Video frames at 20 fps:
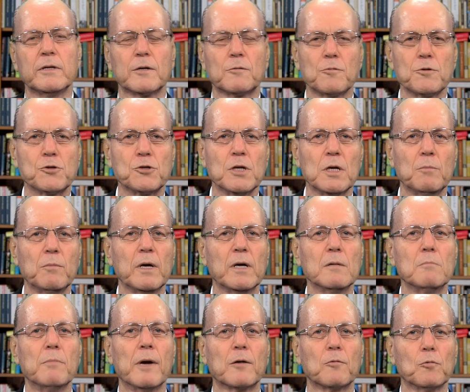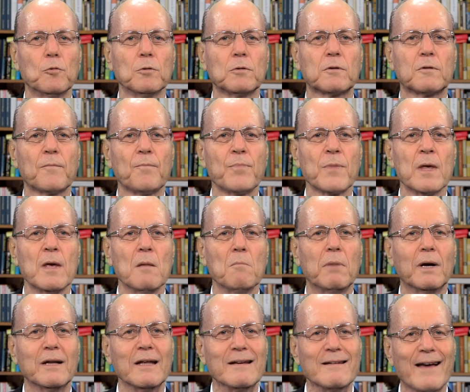the regime in Beirut.
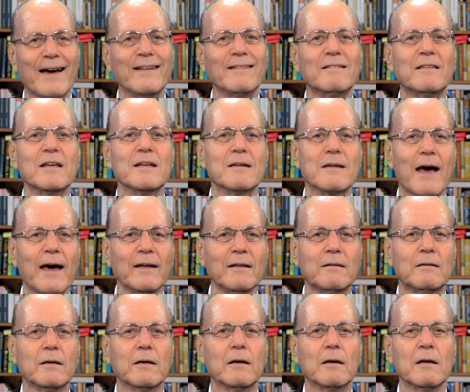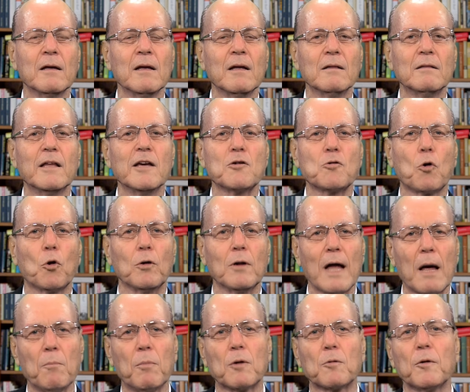But in 1990, they
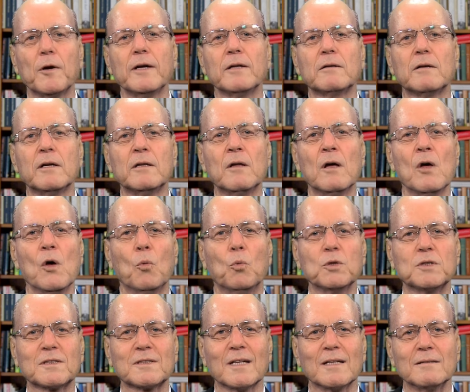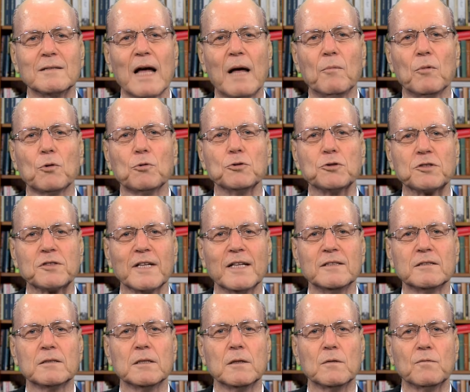collaborated with Saddam
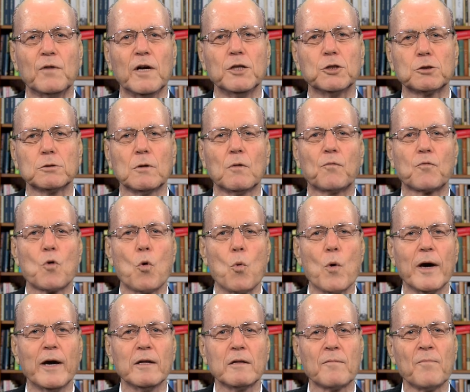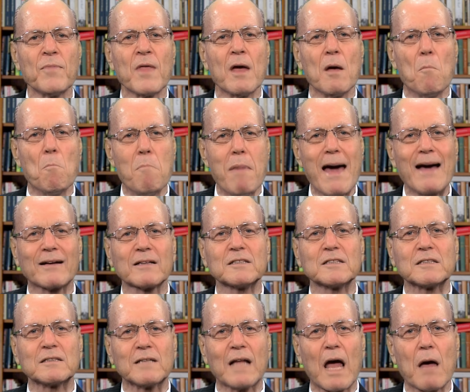Hussein's invasion of Kuwait,
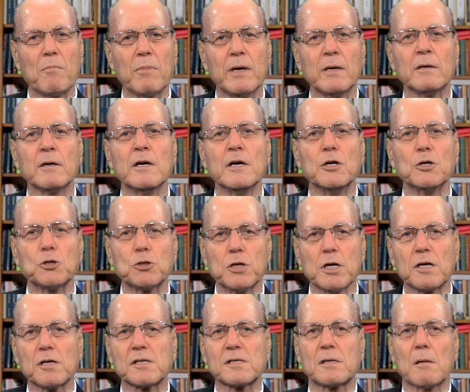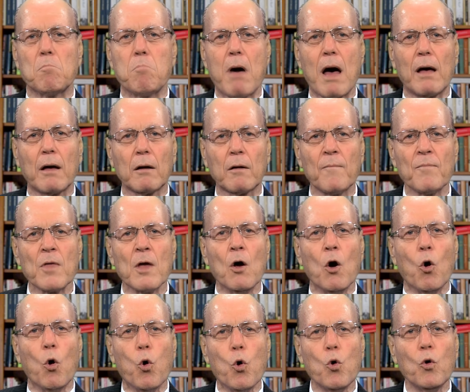backstabbing Sheikh Sabah,
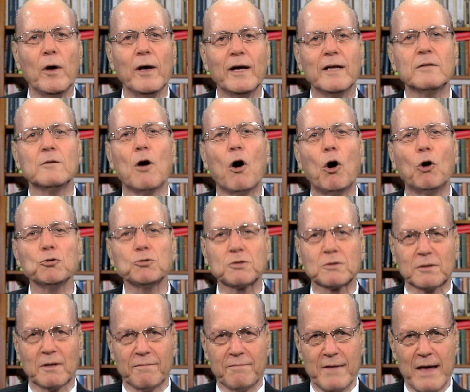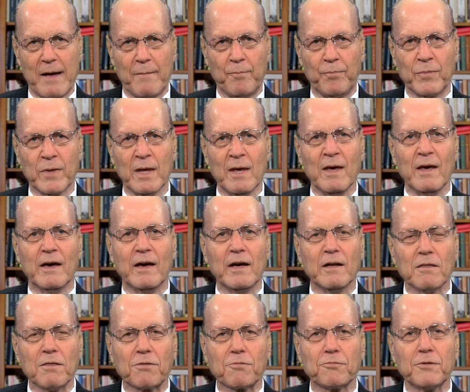who had hosted them,
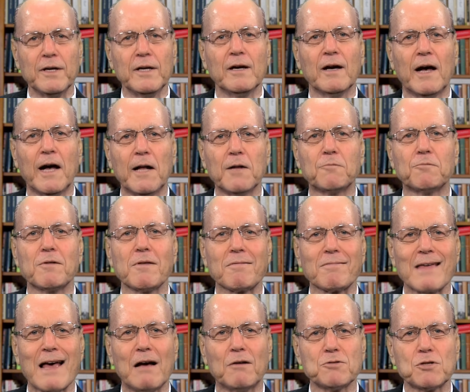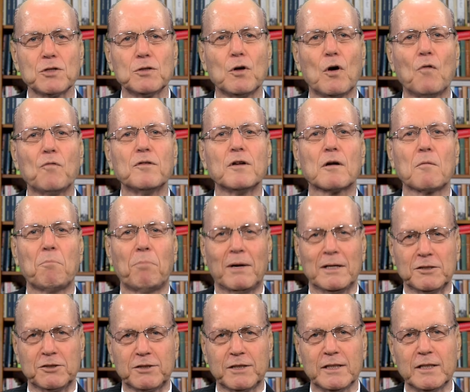and 300,000 of their
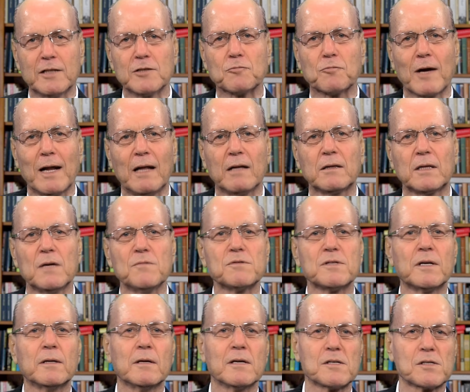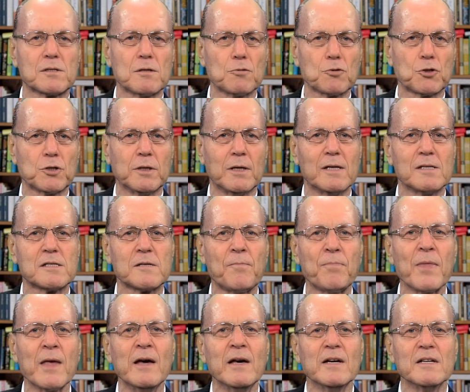Palestinian relatives and associates
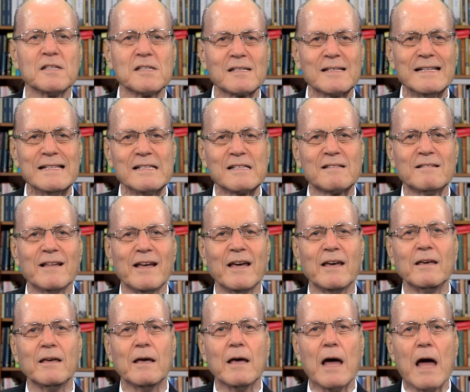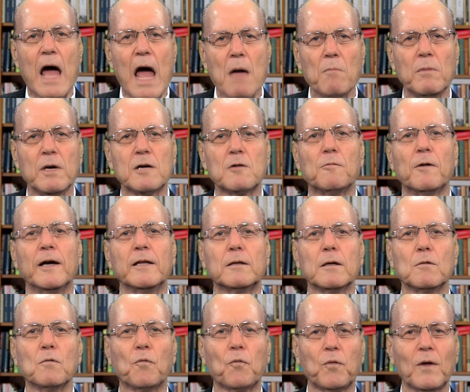since they
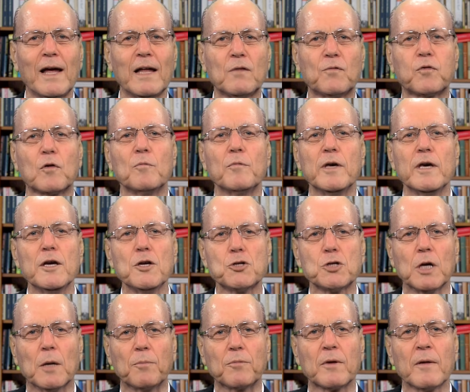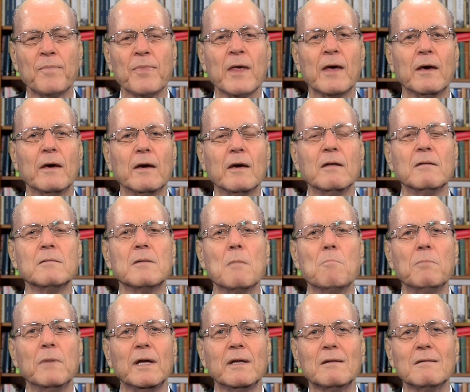fled from Egypt in the
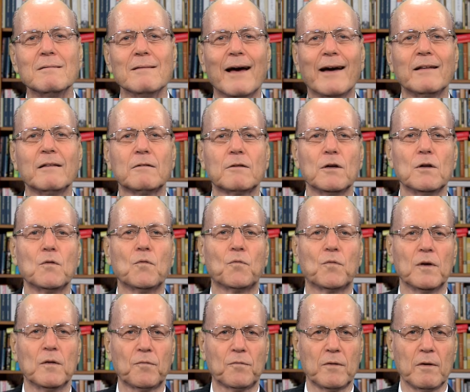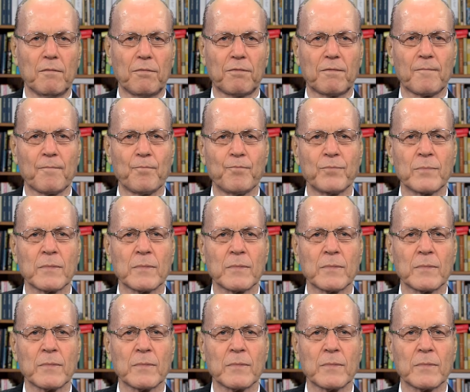mid-1950s.